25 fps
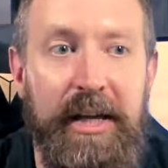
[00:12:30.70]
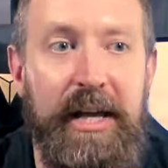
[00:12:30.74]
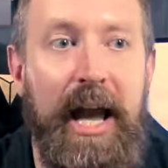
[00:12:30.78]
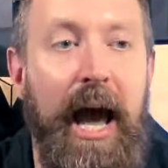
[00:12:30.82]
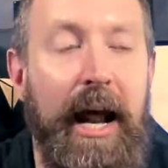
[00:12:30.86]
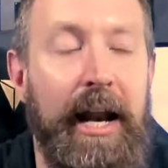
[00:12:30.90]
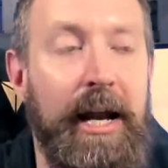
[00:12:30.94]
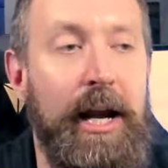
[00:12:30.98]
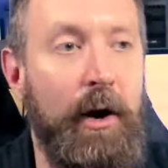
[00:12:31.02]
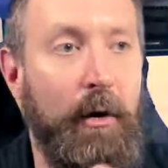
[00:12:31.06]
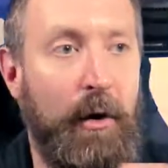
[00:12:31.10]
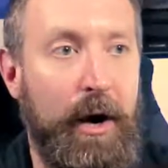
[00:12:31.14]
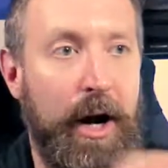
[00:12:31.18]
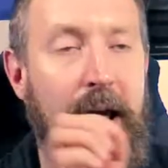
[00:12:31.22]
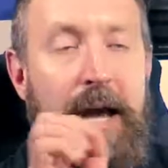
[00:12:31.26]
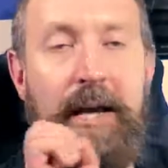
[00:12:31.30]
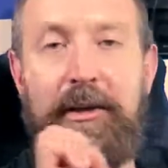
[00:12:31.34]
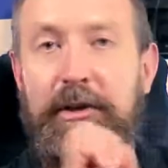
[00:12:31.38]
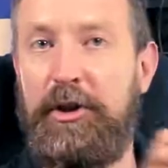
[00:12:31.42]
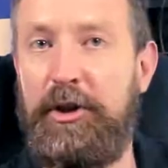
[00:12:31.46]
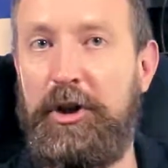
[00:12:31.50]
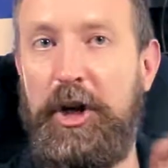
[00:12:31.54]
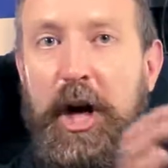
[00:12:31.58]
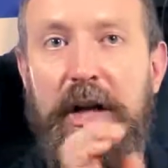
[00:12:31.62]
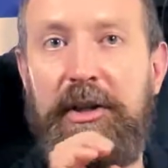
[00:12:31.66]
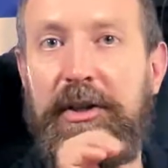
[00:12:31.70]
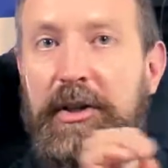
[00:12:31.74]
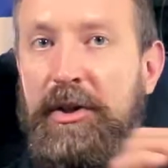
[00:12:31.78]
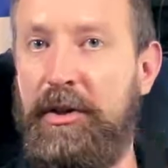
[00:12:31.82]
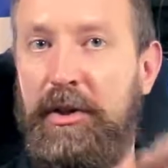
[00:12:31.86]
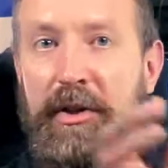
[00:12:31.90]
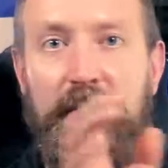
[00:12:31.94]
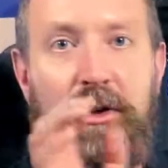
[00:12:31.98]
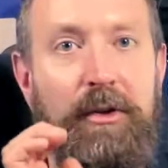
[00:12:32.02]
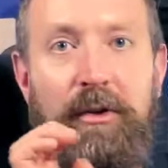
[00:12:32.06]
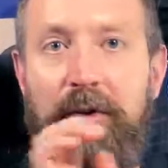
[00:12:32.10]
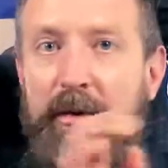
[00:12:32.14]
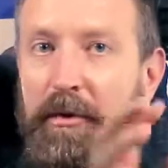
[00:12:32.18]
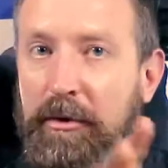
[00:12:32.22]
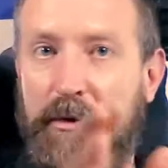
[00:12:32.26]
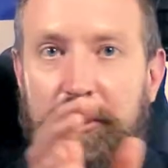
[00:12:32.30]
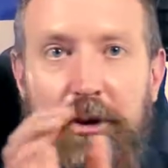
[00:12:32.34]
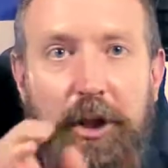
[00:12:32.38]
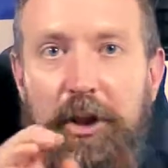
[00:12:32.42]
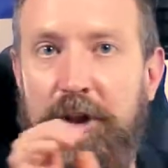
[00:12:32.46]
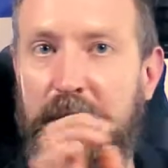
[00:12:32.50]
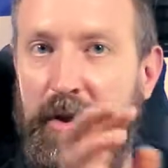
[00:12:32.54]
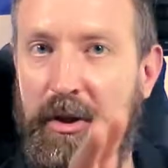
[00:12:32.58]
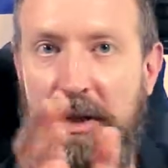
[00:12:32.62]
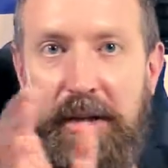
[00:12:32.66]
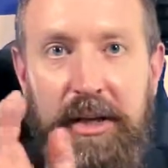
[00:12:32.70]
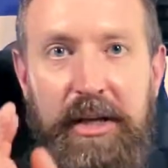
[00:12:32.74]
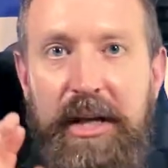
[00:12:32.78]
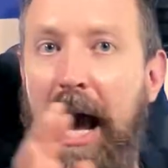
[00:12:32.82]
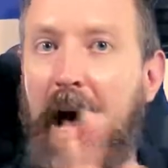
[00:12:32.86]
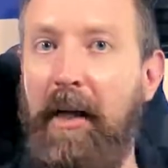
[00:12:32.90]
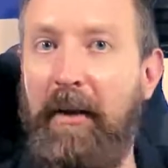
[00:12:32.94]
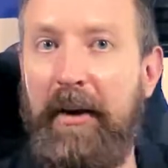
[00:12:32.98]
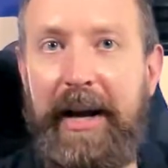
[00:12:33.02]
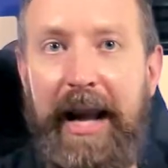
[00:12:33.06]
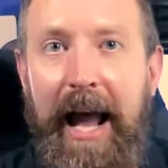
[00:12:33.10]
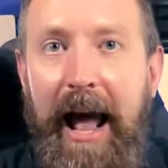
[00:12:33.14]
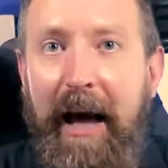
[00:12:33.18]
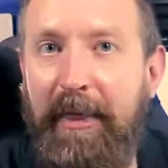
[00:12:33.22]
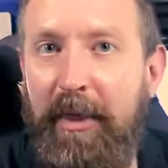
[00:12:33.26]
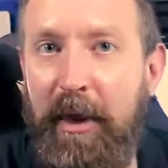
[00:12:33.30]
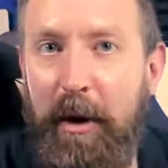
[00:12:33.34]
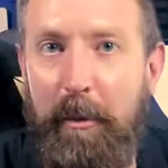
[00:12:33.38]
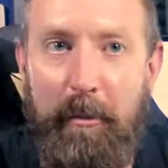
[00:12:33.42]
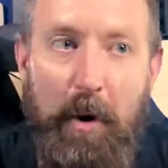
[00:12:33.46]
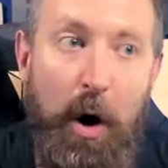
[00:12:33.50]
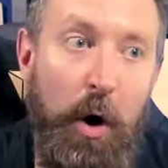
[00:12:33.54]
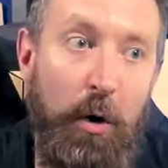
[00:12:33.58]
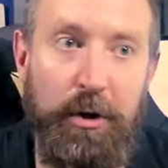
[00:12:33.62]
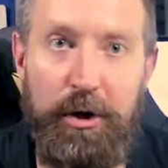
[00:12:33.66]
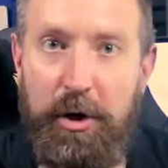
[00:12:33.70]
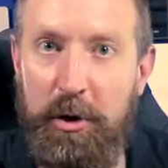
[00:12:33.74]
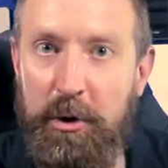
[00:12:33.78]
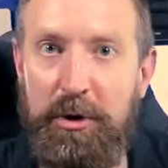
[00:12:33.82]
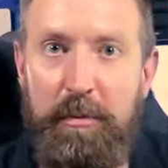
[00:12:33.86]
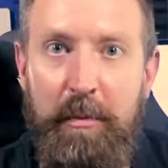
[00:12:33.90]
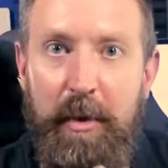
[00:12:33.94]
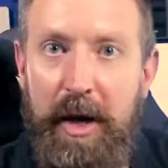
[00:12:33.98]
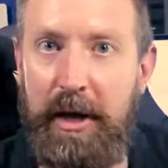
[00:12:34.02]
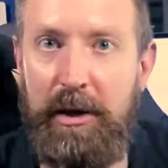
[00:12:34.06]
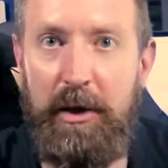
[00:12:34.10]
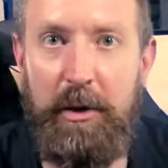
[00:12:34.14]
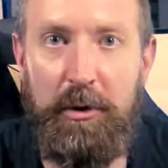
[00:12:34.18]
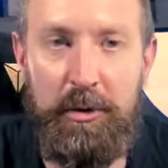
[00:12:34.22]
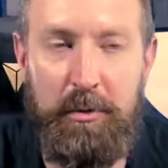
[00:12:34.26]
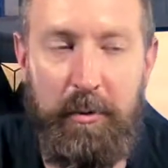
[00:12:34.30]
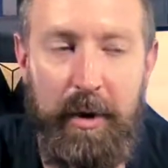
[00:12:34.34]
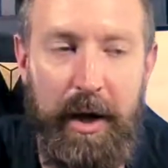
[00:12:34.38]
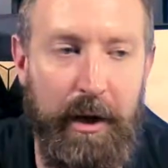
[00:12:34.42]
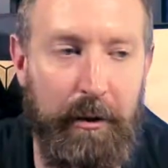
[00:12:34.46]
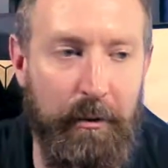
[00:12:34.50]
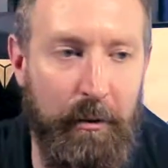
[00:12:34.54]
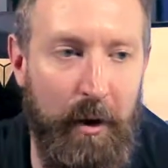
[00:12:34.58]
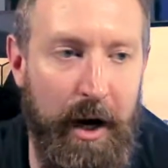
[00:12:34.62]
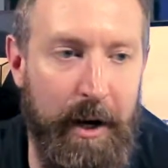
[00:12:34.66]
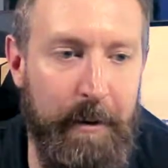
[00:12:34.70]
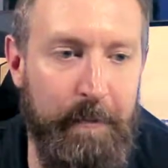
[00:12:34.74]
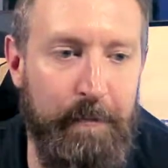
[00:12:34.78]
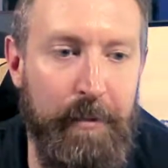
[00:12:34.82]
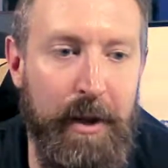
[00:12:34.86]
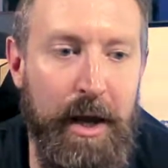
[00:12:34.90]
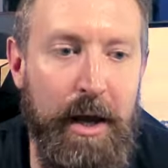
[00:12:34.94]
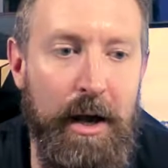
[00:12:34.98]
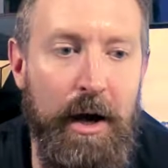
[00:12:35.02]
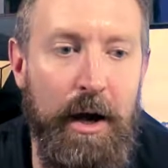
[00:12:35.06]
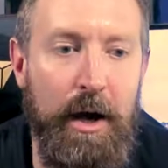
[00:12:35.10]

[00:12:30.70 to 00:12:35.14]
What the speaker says: yet here it is just yelling at them, oh, use me, right?